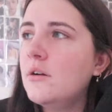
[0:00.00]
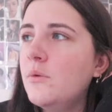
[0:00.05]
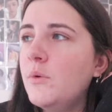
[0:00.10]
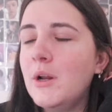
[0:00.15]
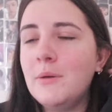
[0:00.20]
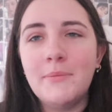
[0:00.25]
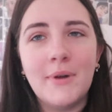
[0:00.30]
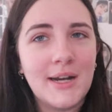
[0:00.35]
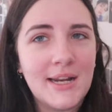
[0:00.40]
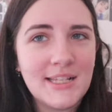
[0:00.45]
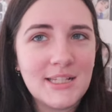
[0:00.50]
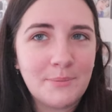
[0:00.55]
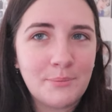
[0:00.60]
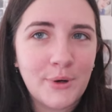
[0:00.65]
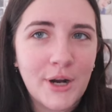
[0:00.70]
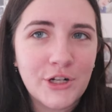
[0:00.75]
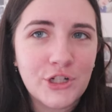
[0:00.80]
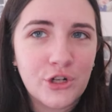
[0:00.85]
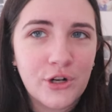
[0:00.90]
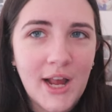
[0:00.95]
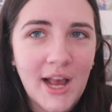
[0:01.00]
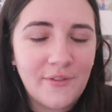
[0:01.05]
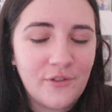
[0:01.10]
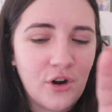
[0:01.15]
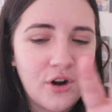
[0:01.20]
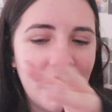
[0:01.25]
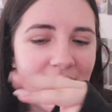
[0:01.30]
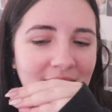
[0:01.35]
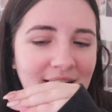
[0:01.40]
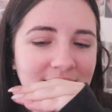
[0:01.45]
When money is a pressure
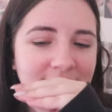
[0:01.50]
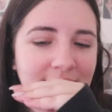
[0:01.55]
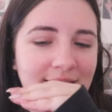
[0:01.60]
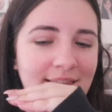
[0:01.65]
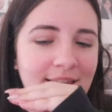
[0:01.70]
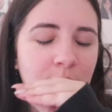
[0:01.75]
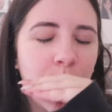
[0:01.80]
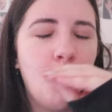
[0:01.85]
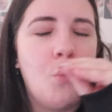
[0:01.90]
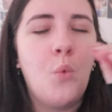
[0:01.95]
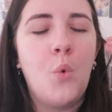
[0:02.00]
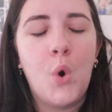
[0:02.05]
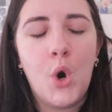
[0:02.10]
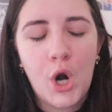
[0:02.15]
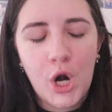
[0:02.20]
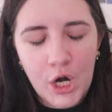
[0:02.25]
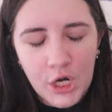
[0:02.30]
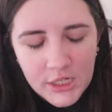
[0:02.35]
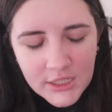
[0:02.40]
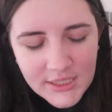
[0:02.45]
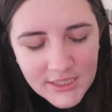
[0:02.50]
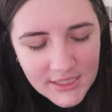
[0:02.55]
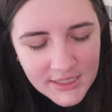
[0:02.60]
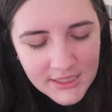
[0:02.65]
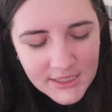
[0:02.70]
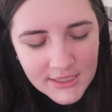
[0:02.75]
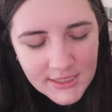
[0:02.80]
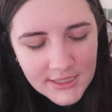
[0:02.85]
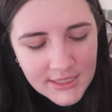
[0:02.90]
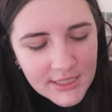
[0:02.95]
ever, that is like the
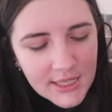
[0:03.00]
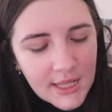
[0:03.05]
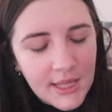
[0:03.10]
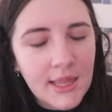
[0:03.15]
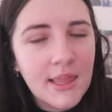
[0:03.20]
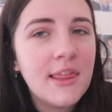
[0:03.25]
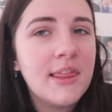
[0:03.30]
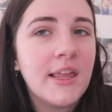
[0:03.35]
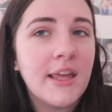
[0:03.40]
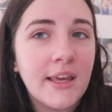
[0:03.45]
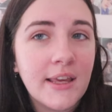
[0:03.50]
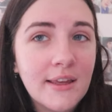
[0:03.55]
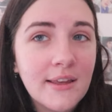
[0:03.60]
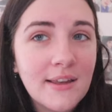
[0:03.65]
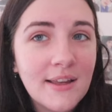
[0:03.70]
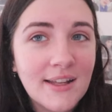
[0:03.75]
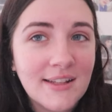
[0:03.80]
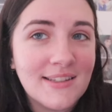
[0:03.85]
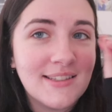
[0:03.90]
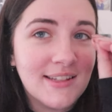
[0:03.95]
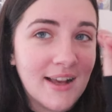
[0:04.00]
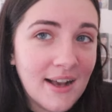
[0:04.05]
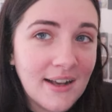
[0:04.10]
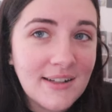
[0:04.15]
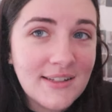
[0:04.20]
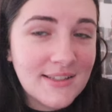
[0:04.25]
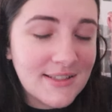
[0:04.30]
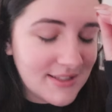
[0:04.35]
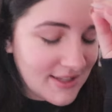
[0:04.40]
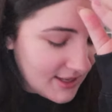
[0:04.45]
worst thing. It
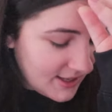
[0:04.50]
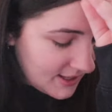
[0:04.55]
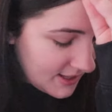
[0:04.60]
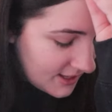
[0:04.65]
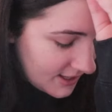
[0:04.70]
sucks.